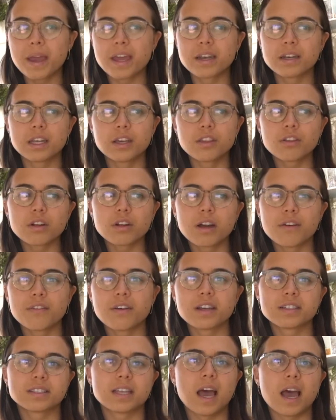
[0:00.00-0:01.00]
and neither of
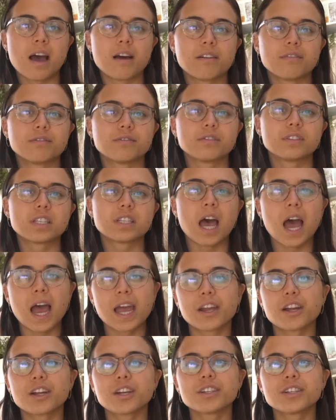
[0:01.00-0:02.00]
us have
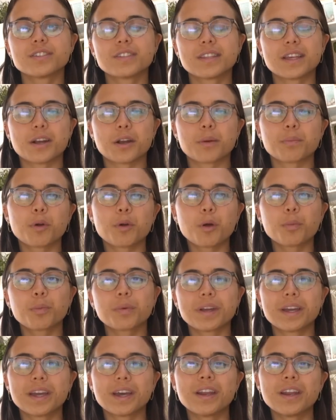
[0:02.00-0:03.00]
tires that are
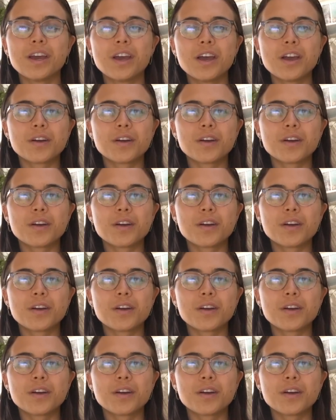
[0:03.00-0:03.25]
appropriate